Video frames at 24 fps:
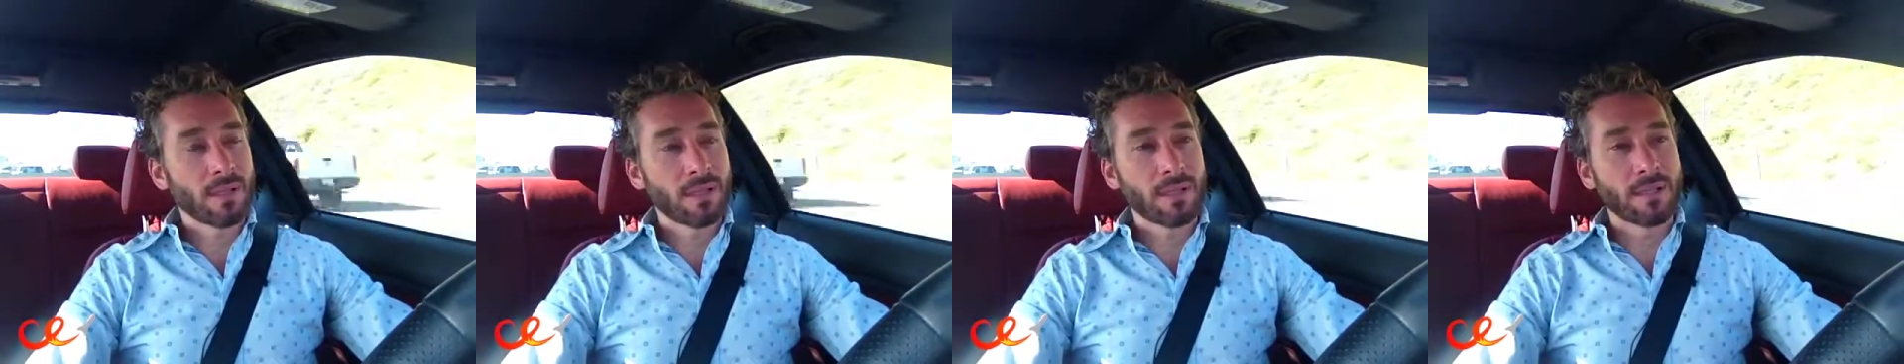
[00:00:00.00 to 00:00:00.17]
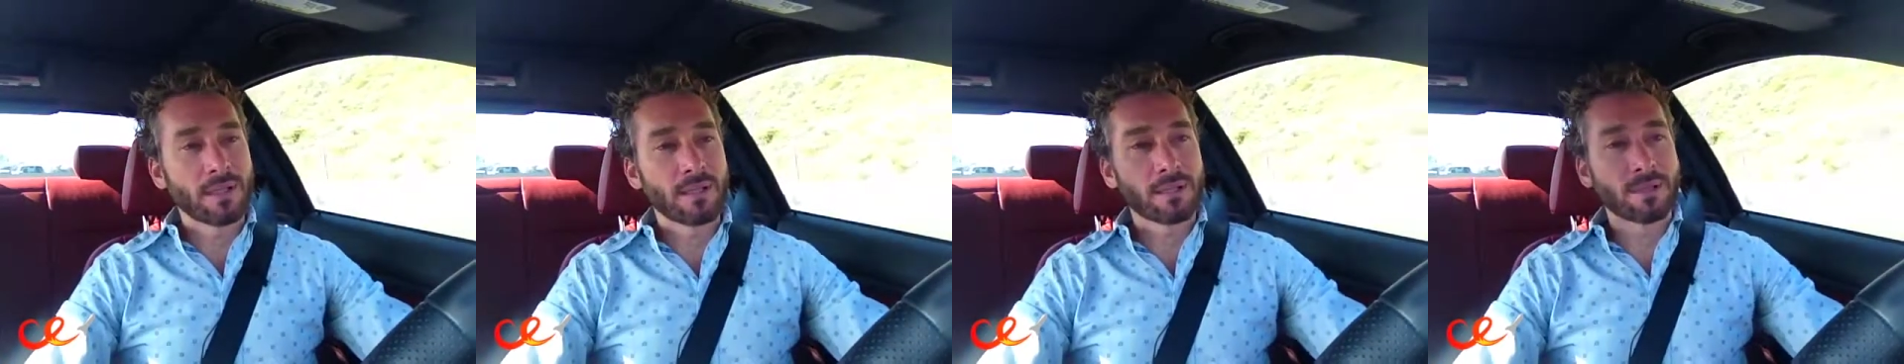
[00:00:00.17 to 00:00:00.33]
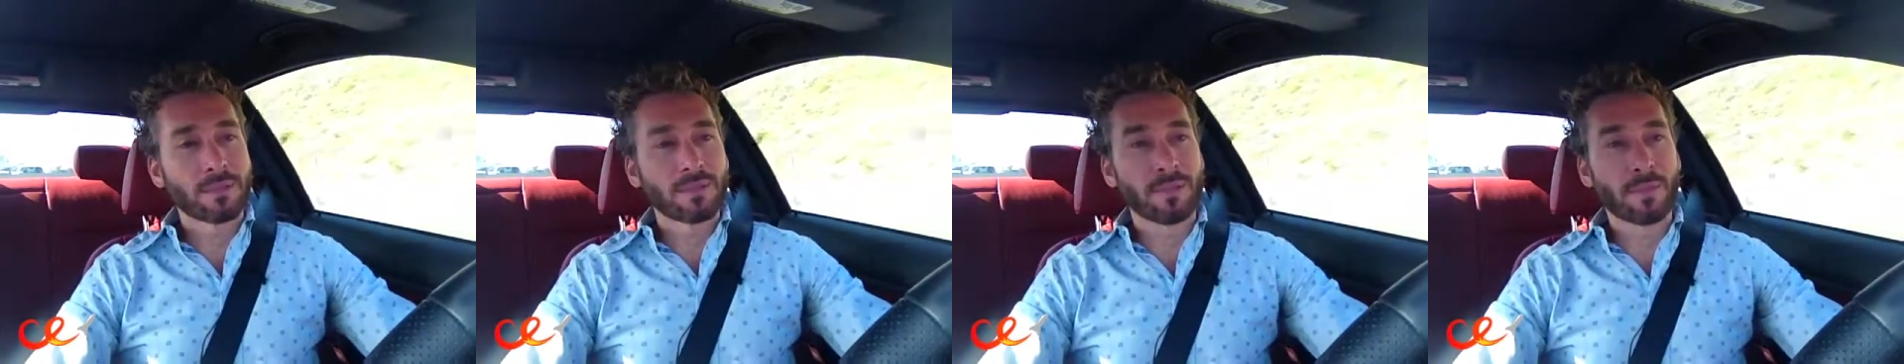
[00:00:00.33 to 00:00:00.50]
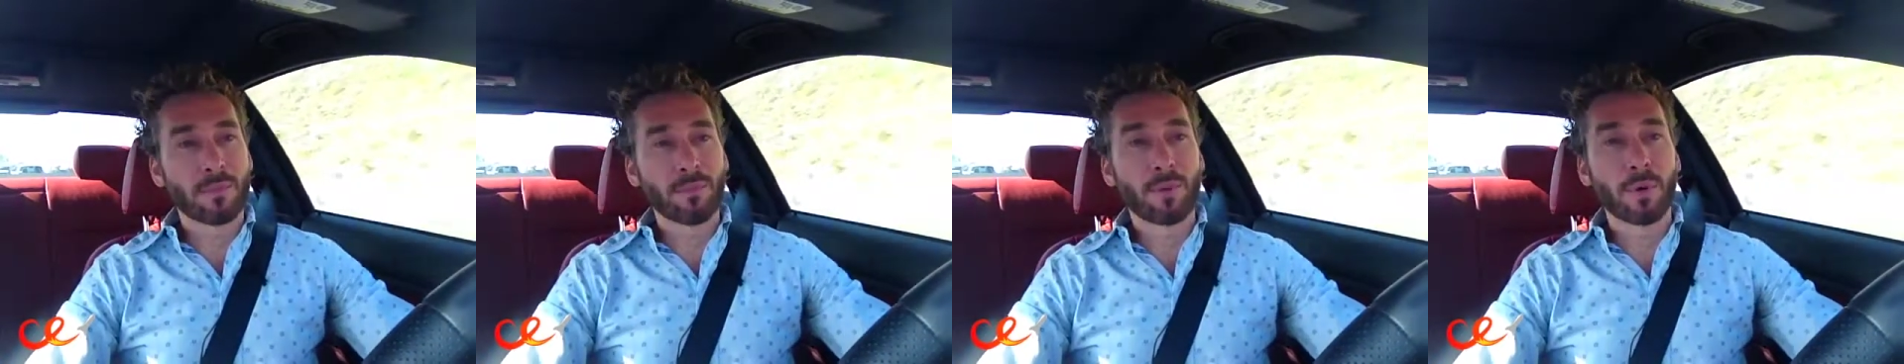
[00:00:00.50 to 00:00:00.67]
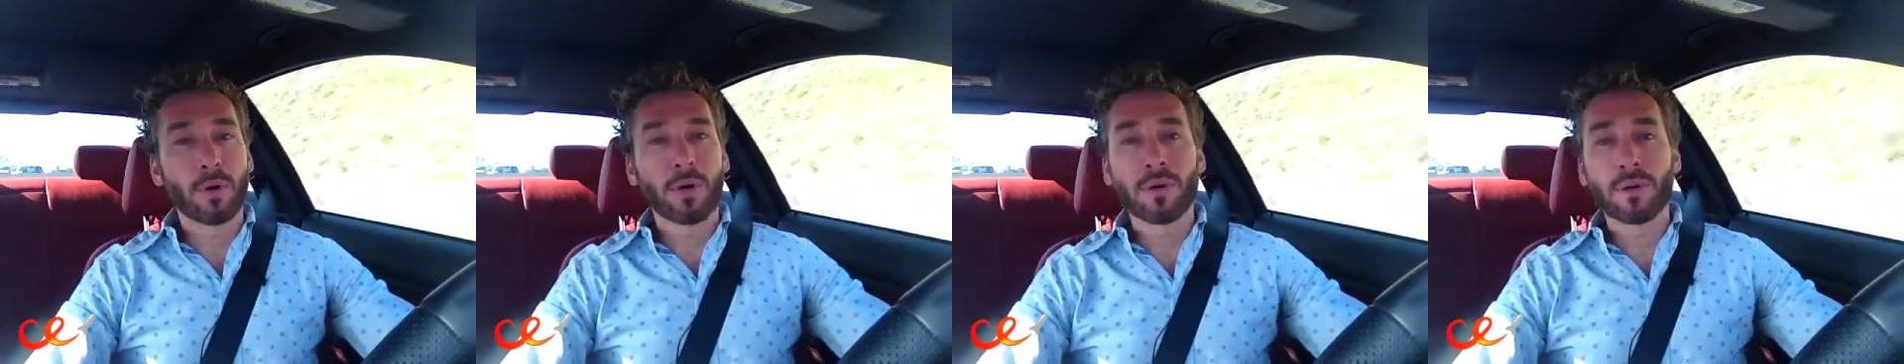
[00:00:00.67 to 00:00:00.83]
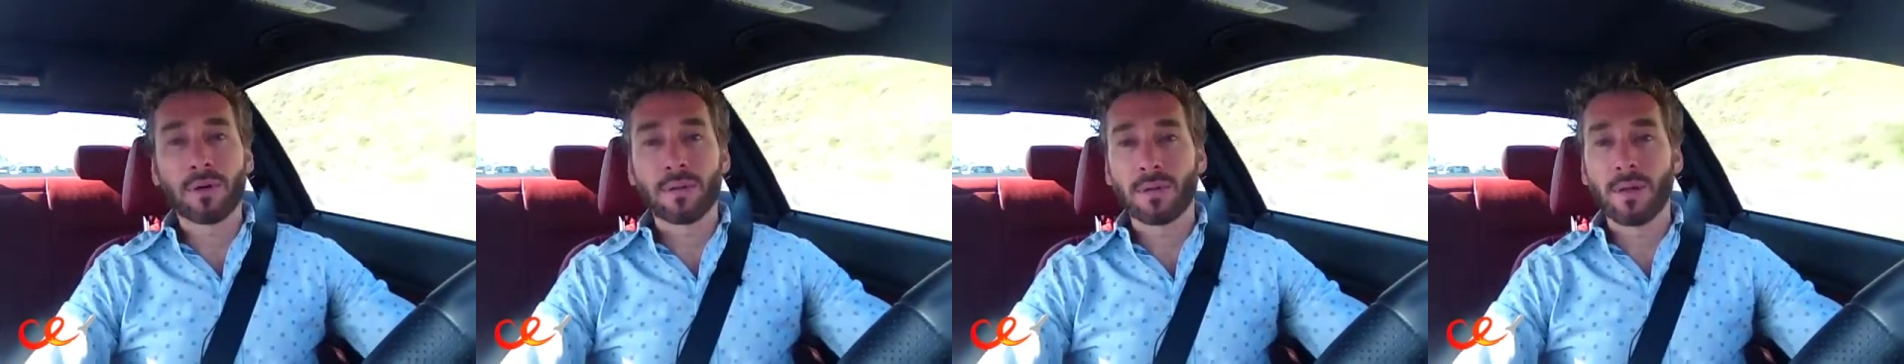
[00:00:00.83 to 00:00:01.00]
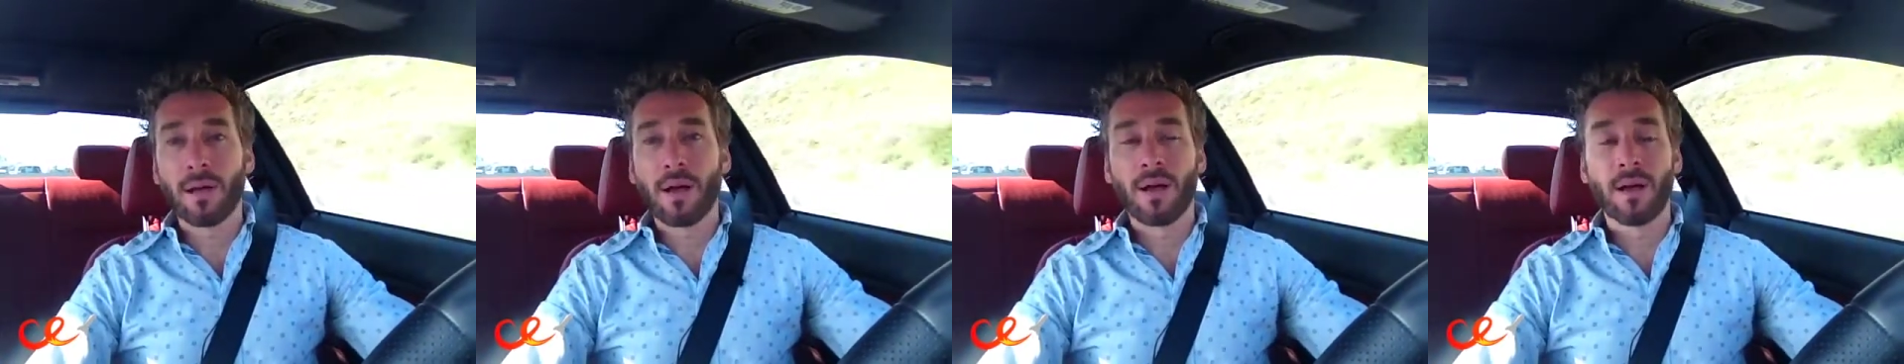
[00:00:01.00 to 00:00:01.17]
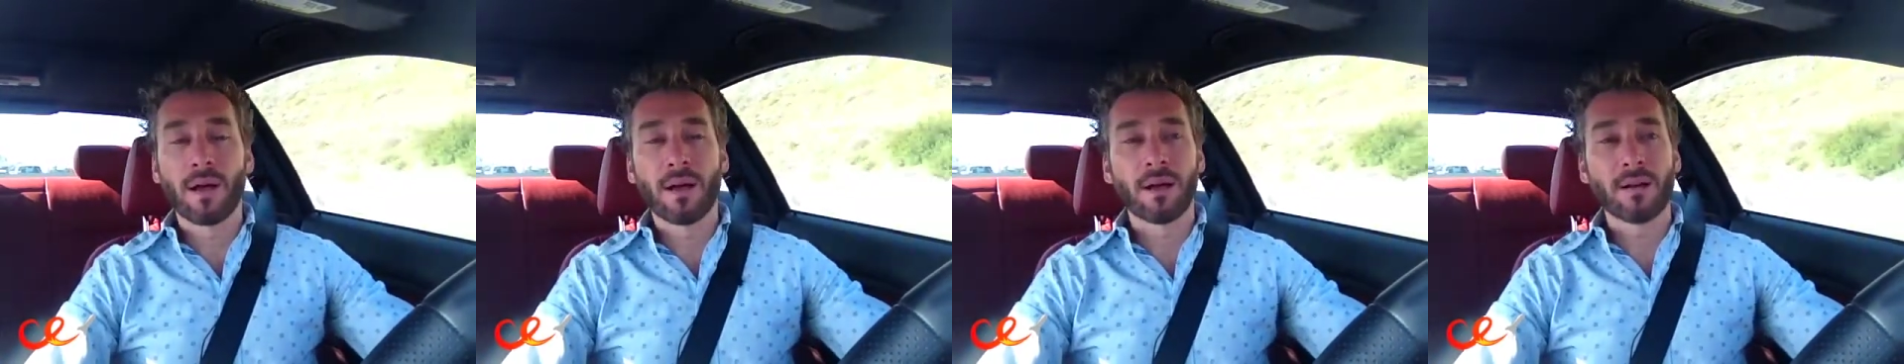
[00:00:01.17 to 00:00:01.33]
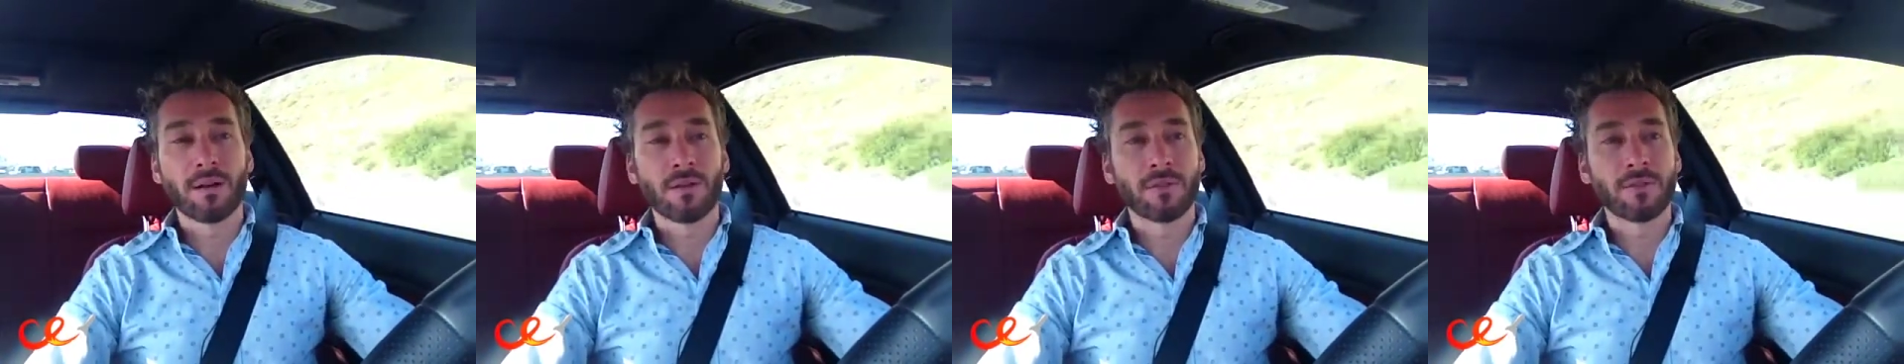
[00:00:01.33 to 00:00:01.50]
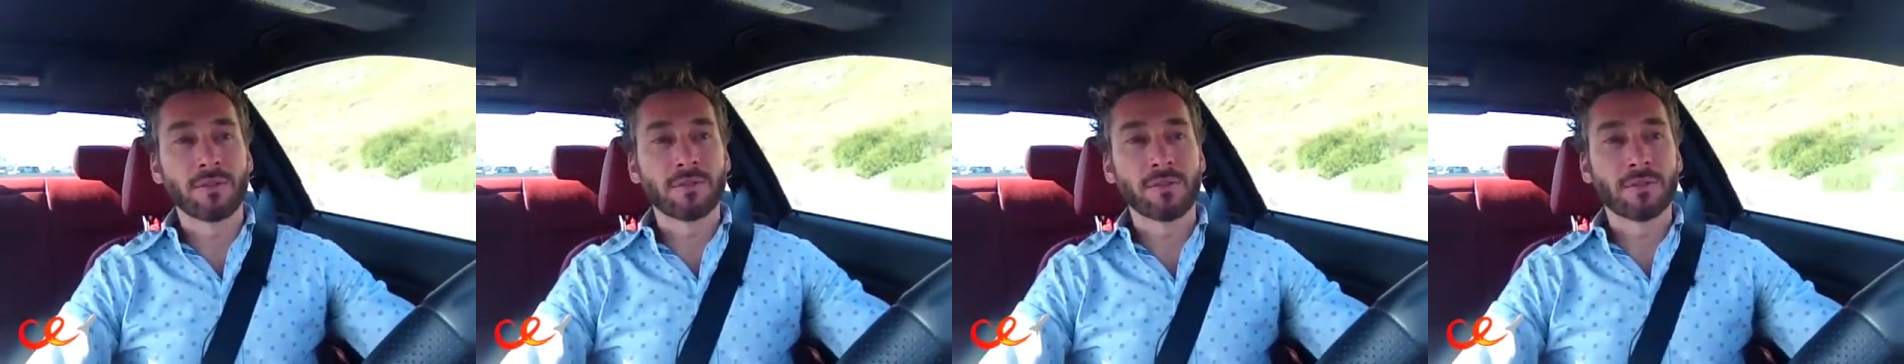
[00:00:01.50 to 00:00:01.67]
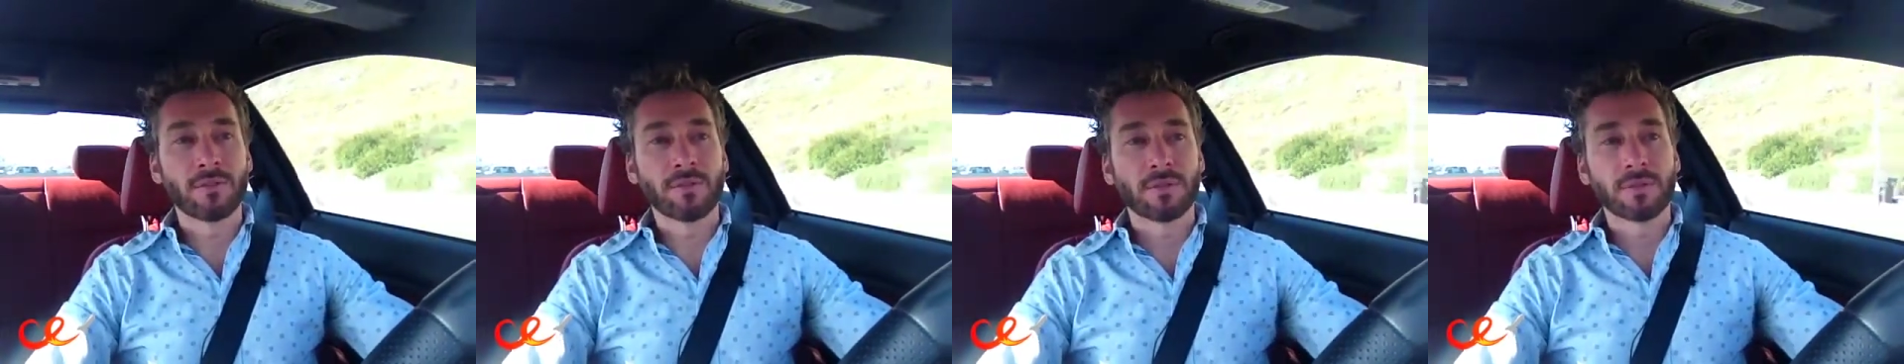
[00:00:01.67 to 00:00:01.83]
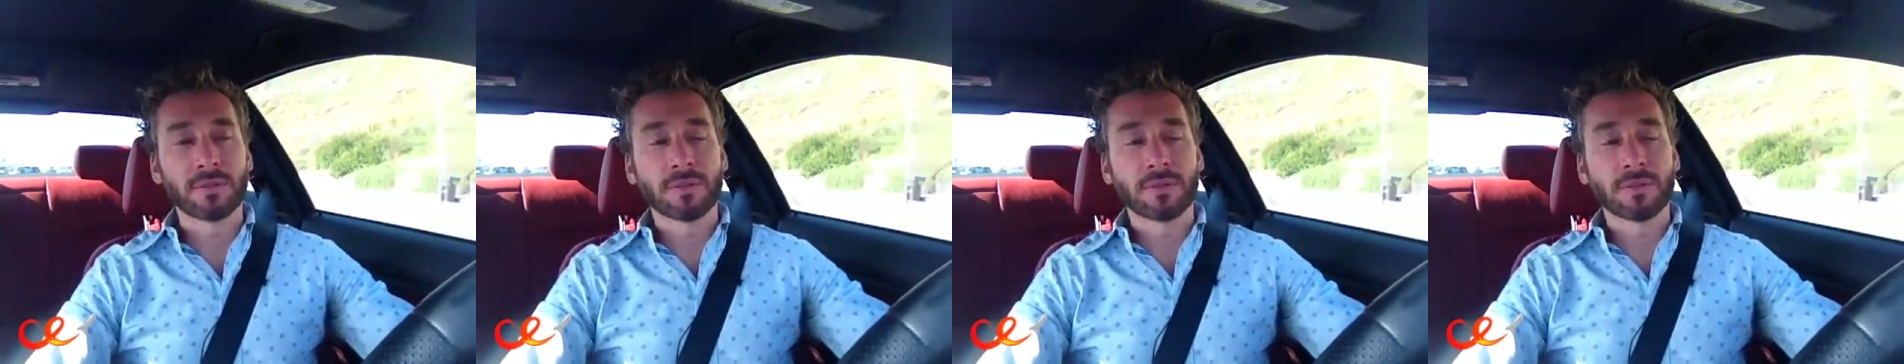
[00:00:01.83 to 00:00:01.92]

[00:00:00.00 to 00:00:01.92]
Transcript: is the birth of